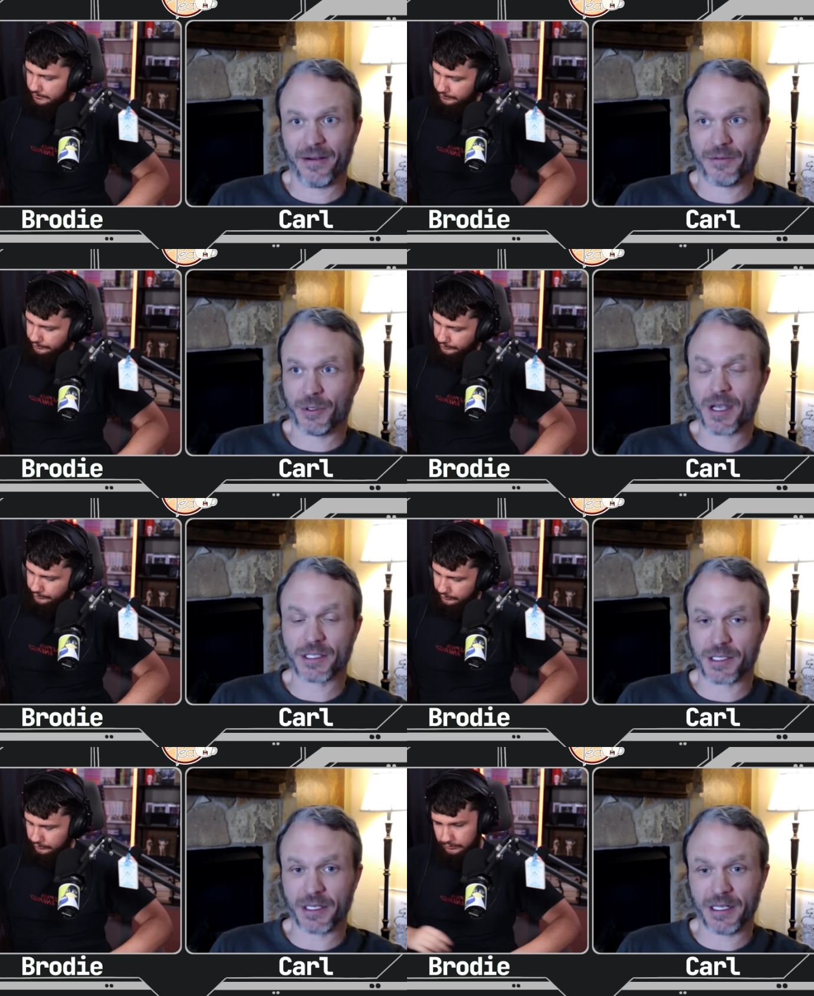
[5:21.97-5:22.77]
Speaker 1: To us,
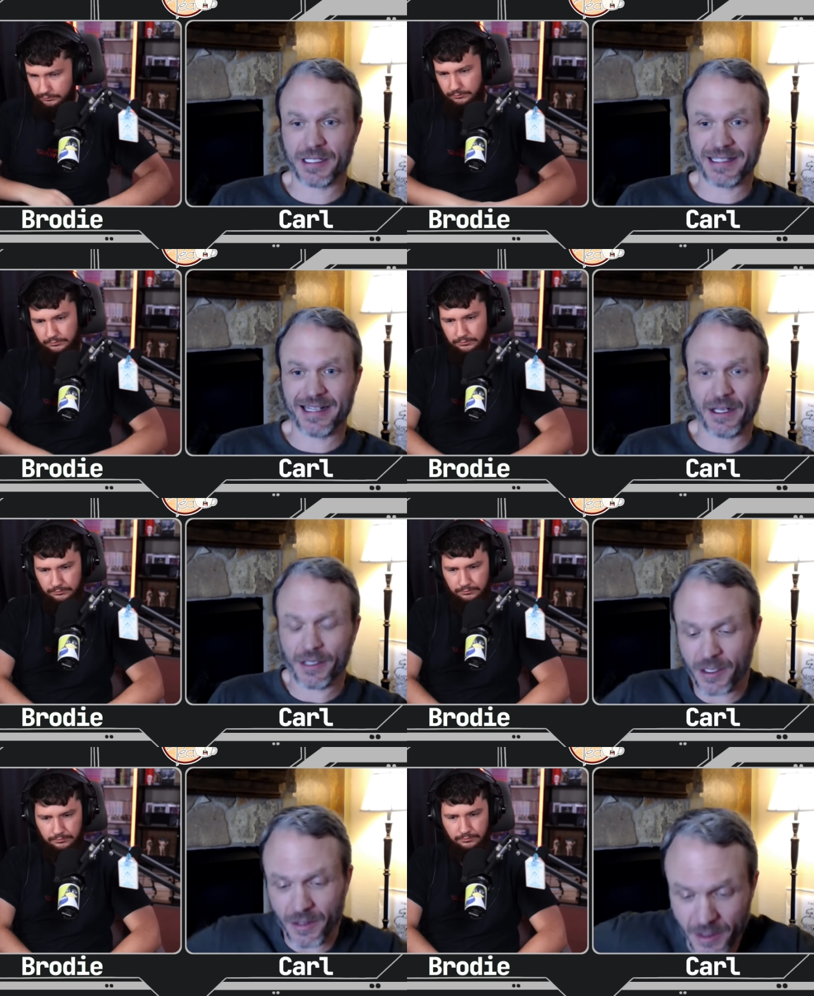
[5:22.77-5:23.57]
it's in, in
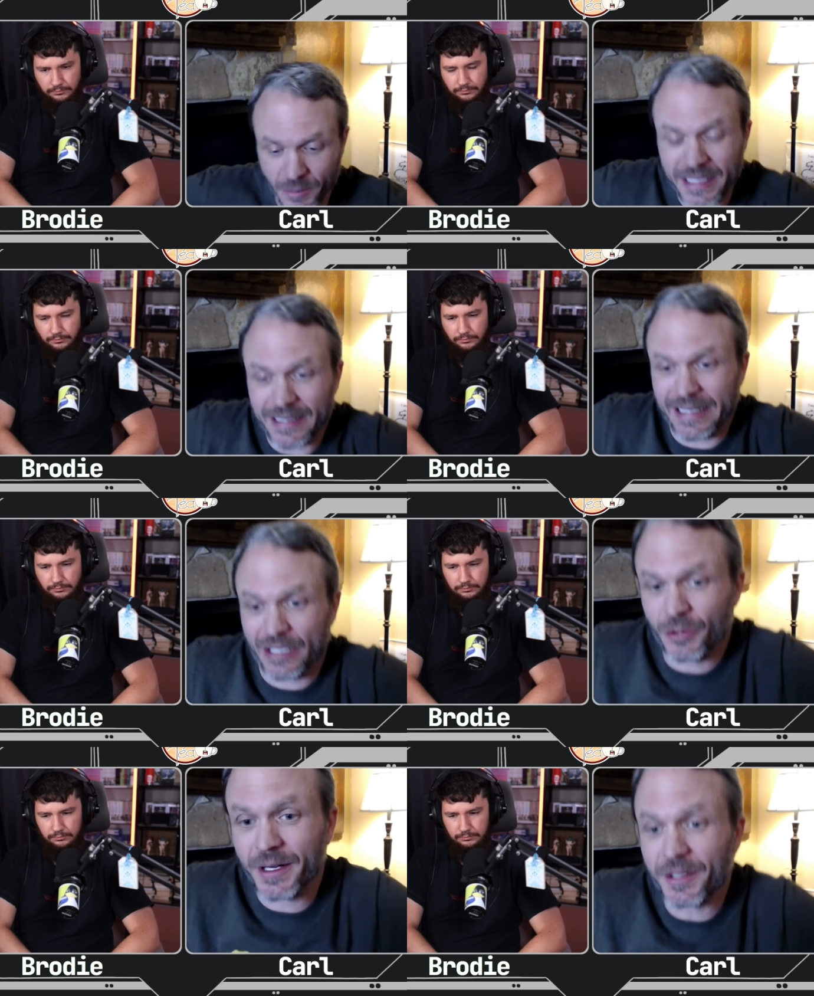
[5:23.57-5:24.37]
completely
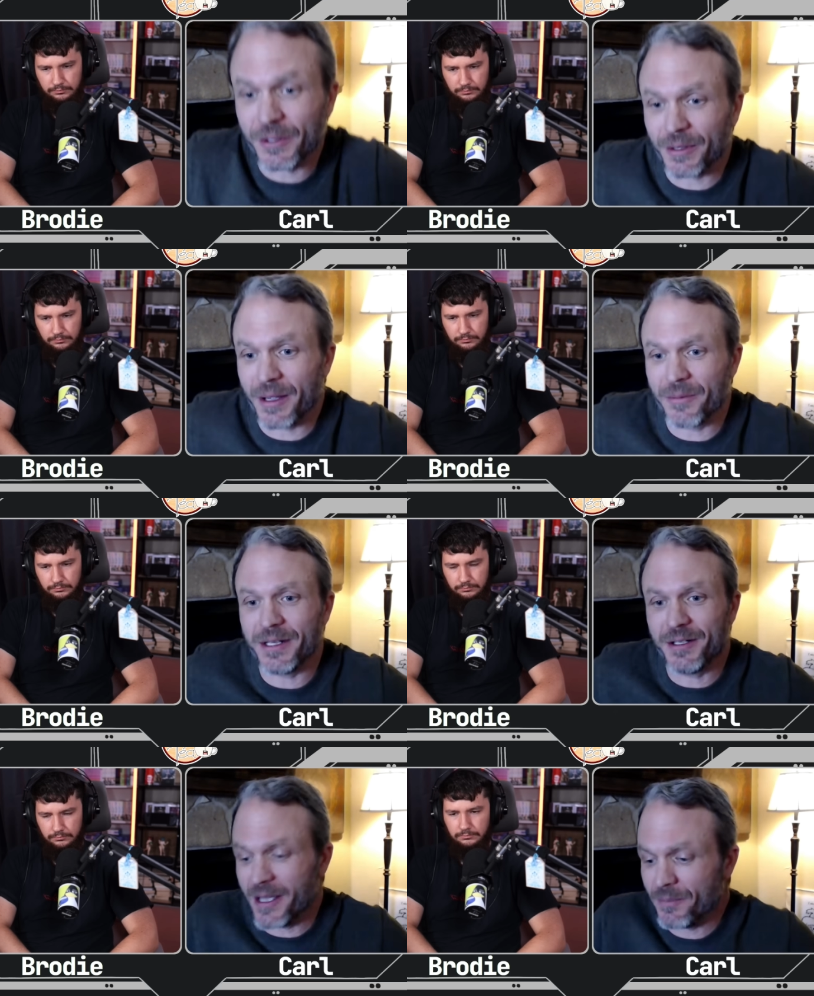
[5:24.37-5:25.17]
critical that we
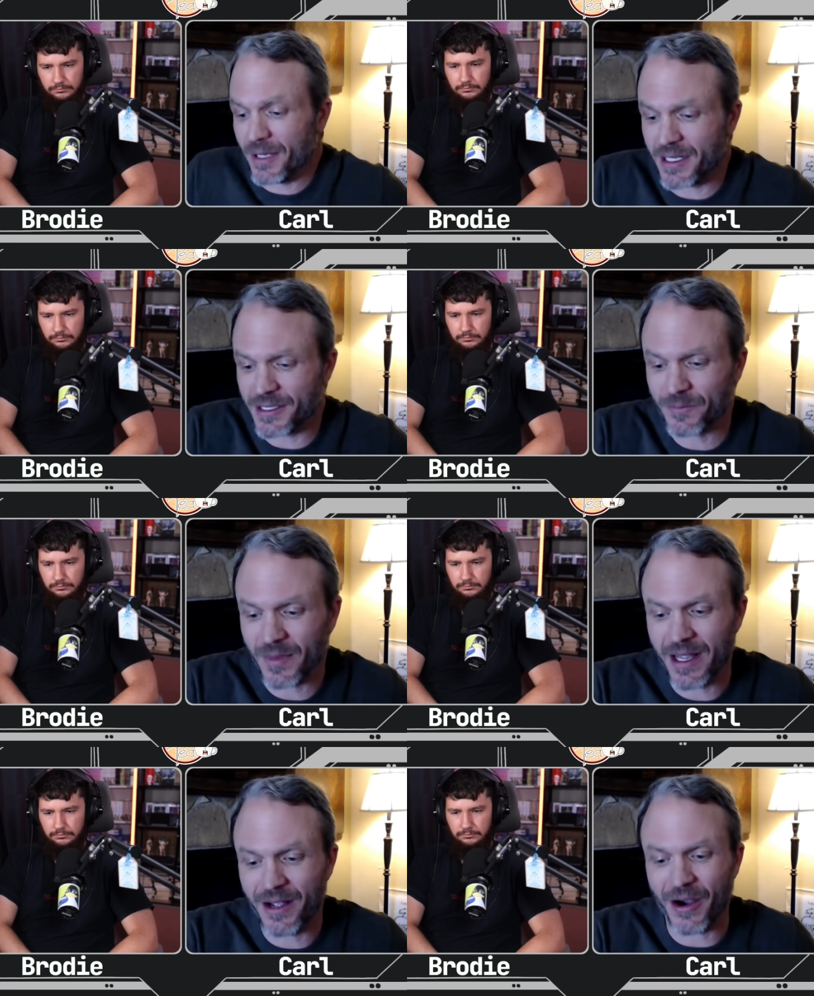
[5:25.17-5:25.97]
do that because
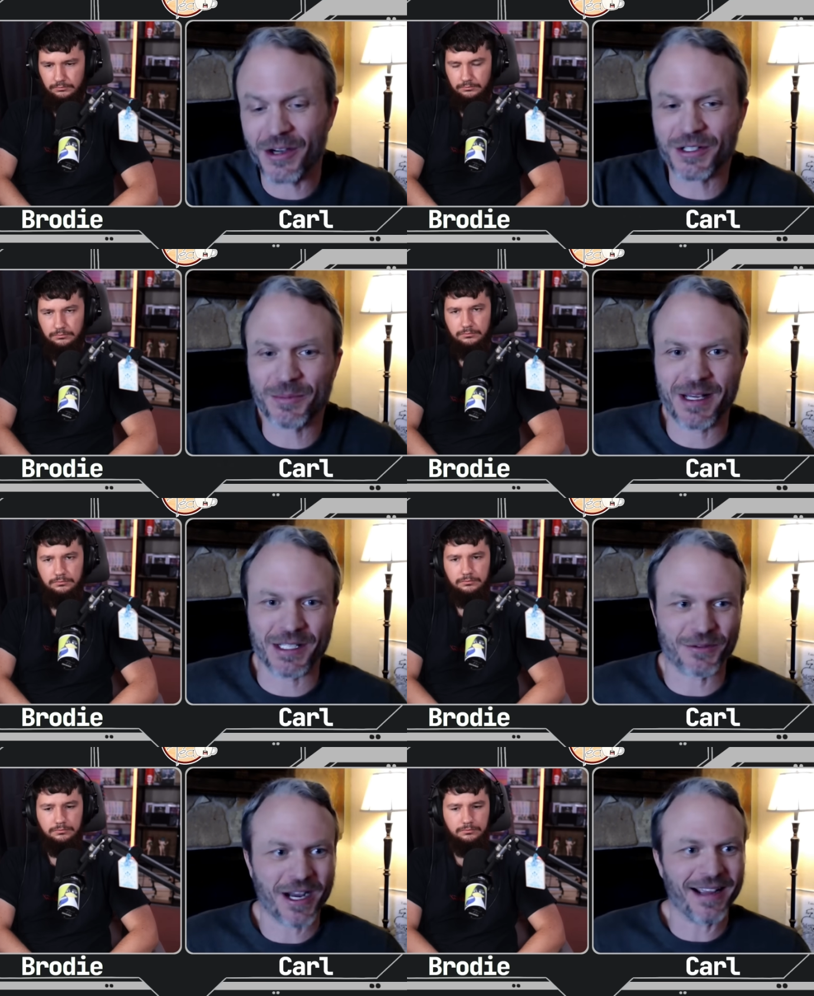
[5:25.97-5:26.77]
ours is because
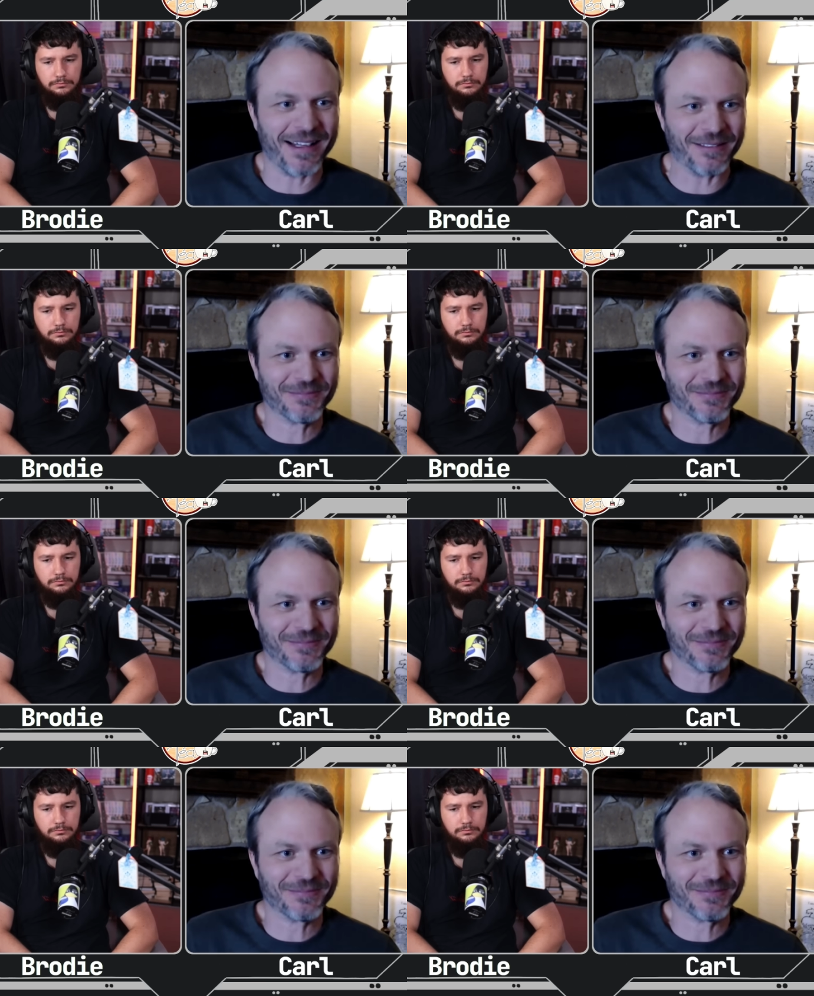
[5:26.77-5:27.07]
of tiling.